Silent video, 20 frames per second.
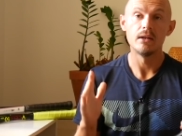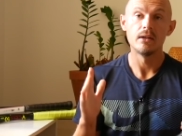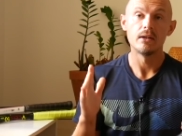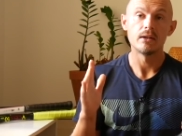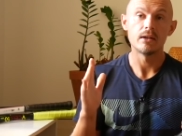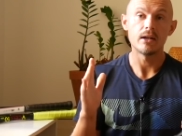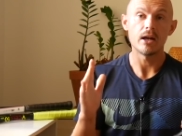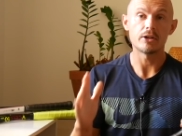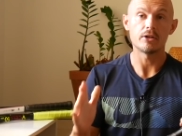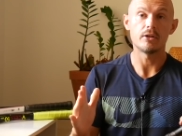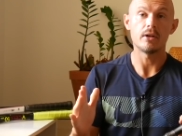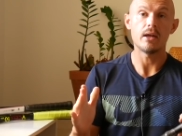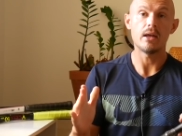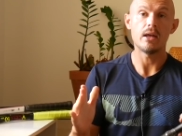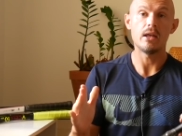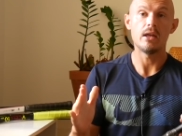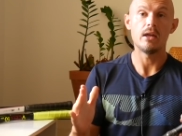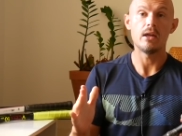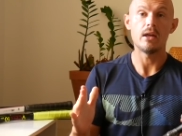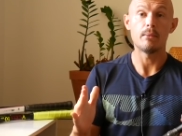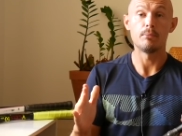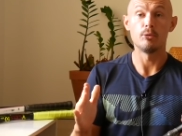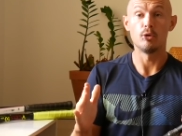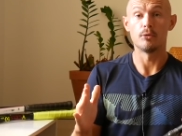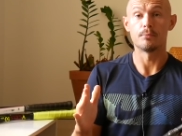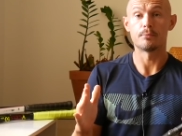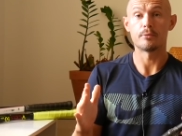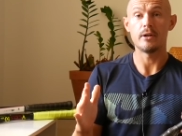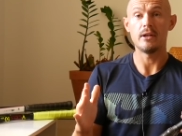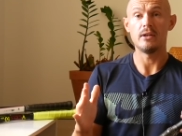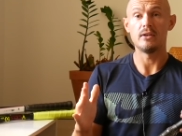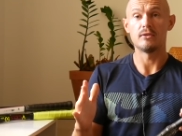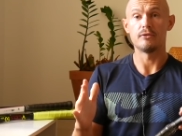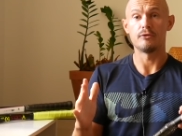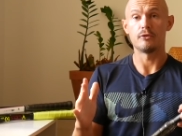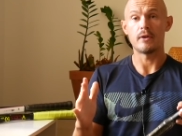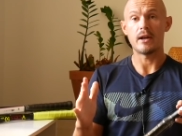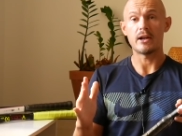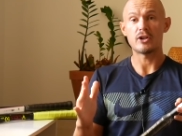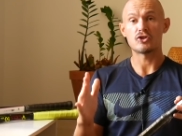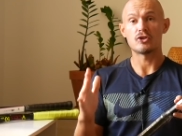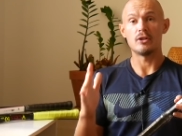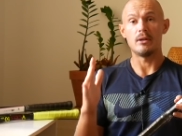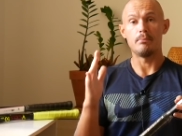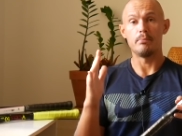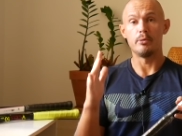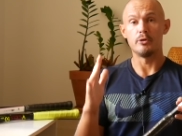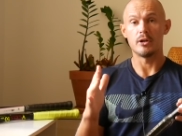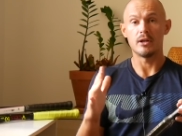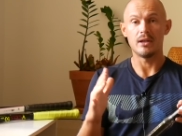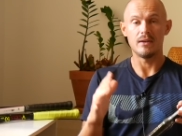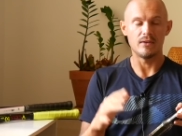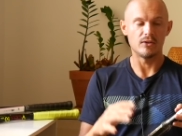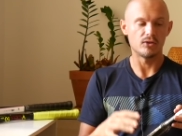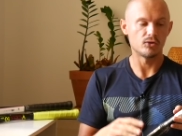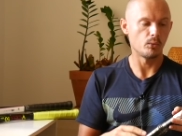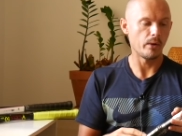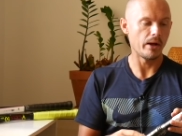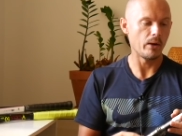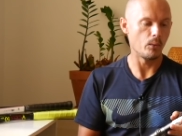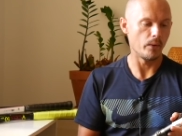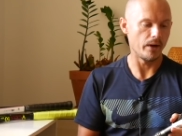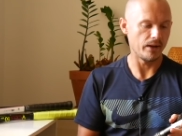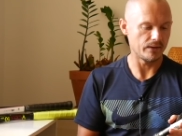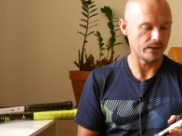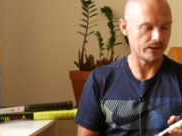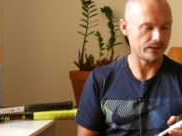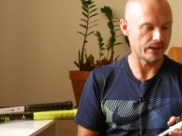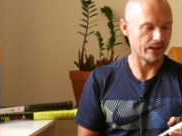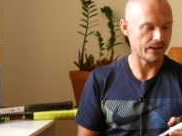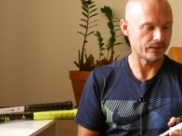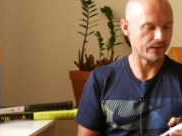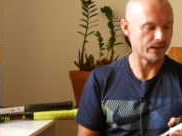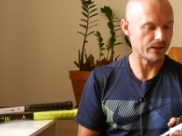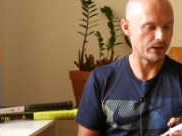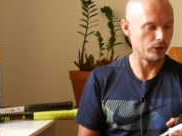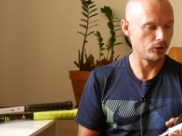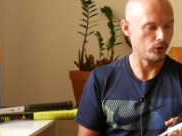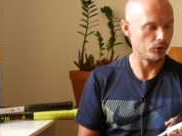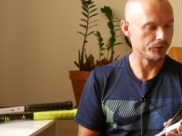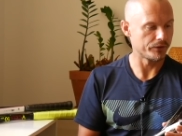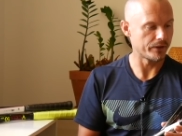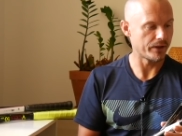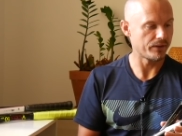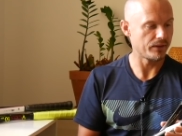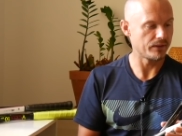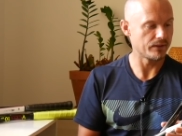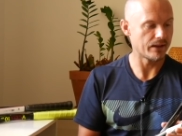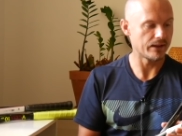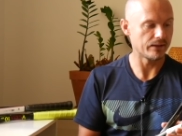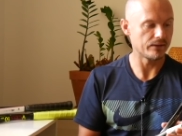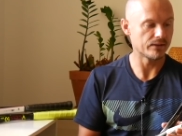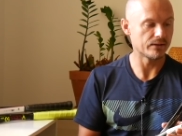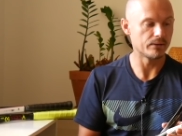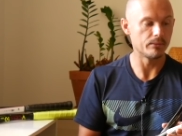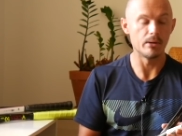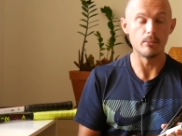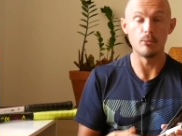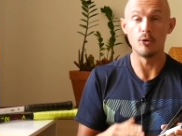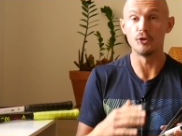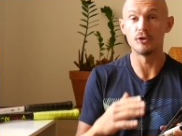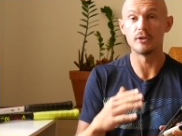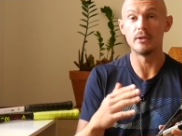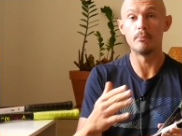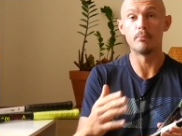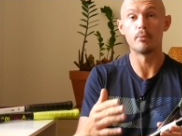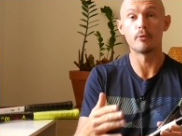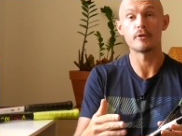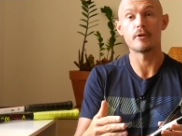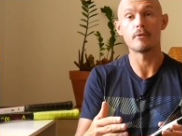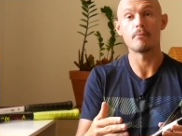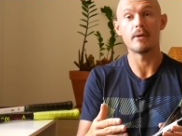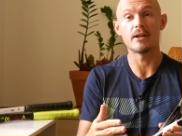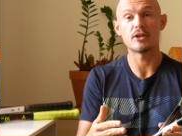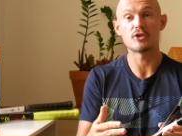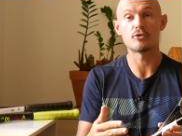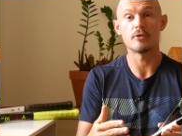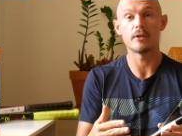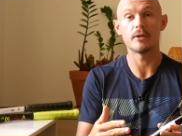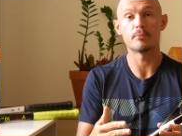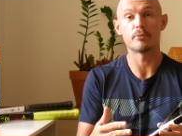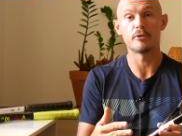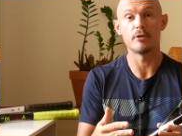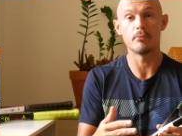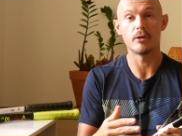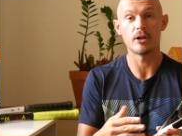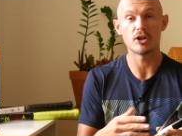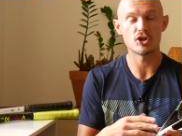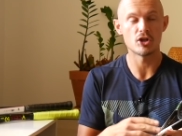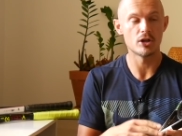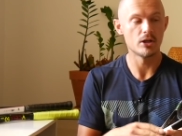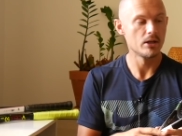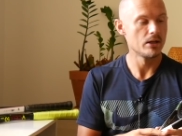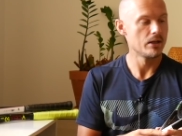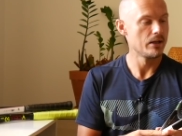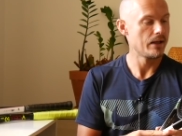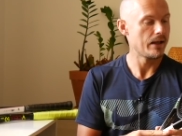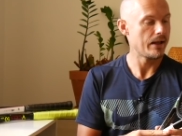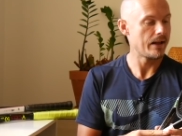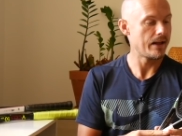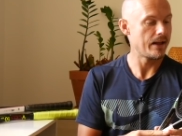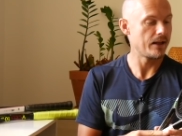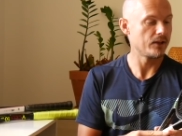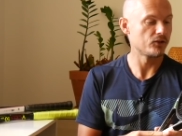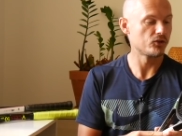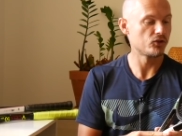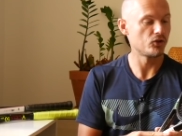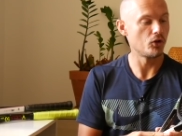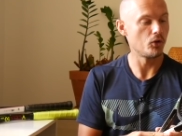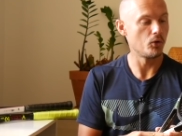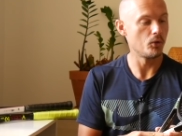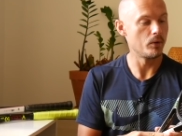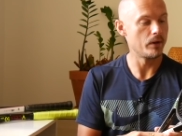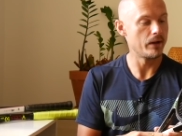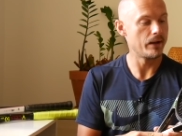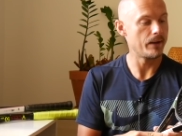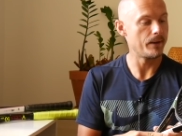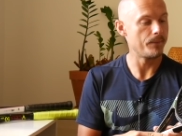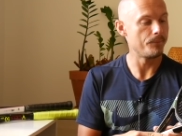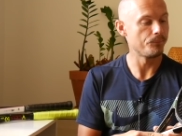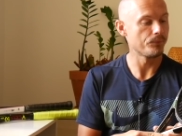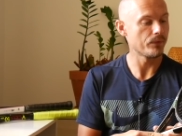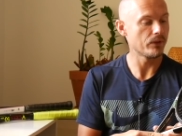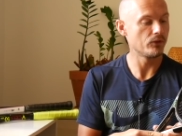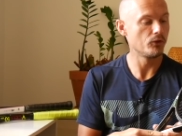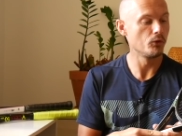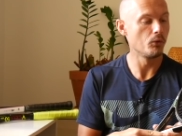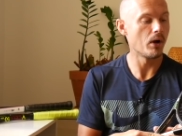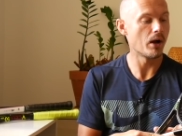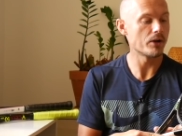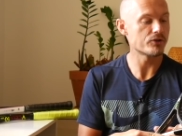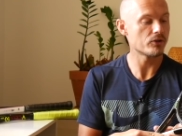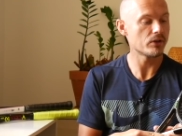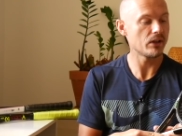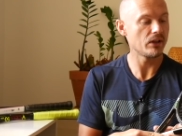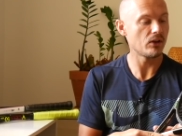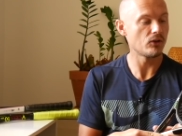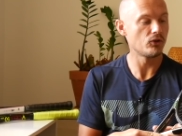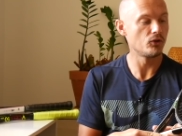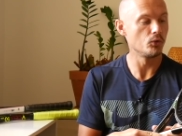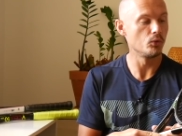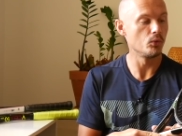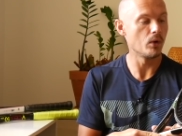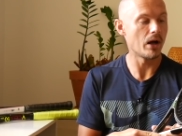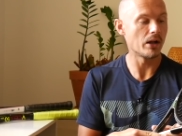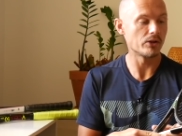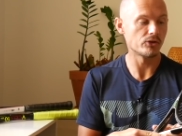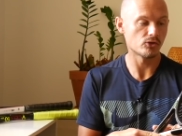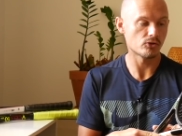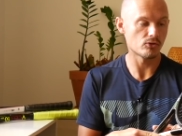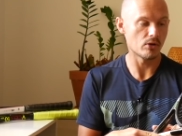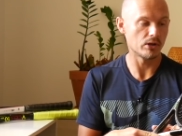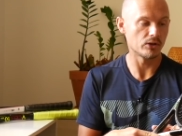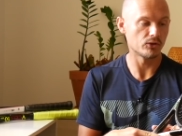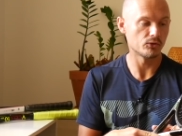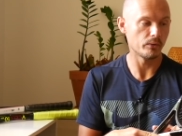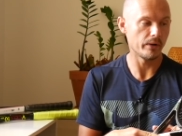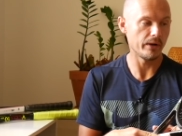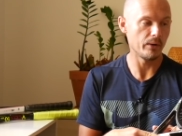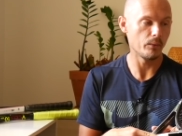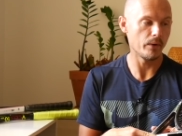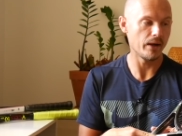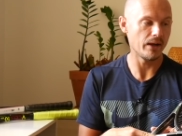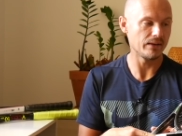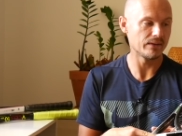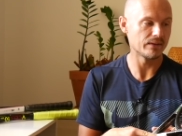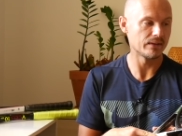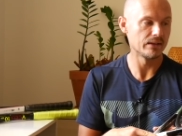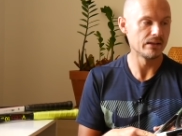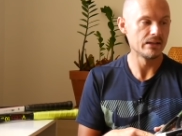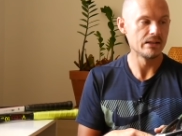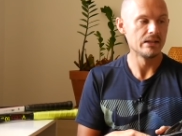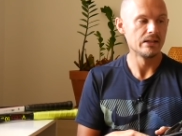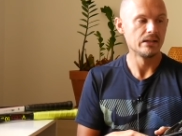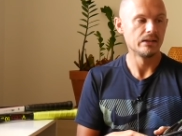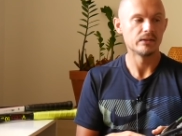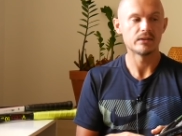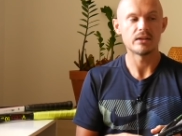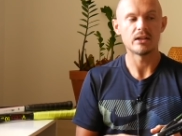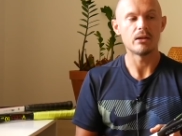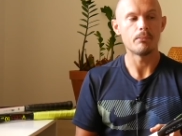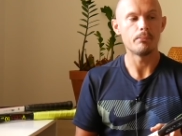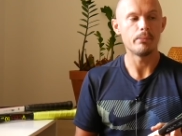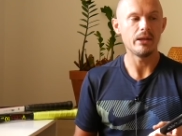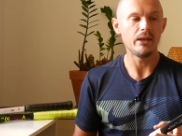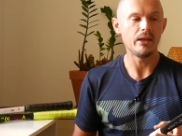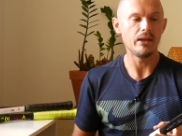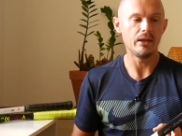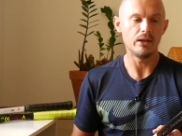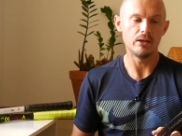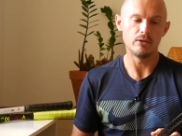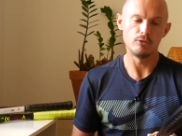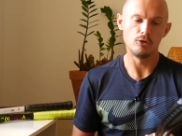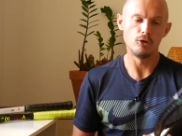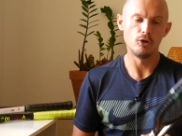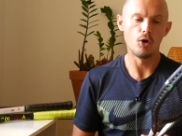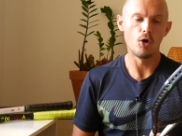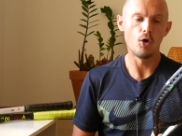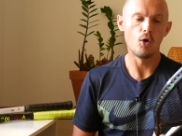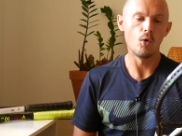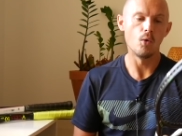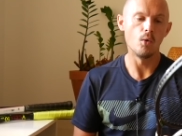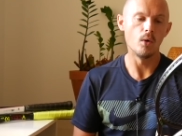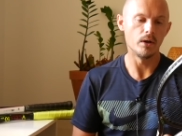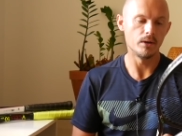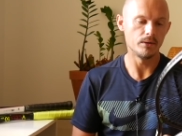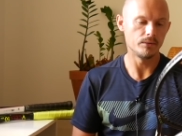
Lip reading: gotta applaud Prince for actually putting in the swing weight. I like that a lot. I think that's the most important metric pretty much. So 282 unstrung swing weight. It's gonna be low,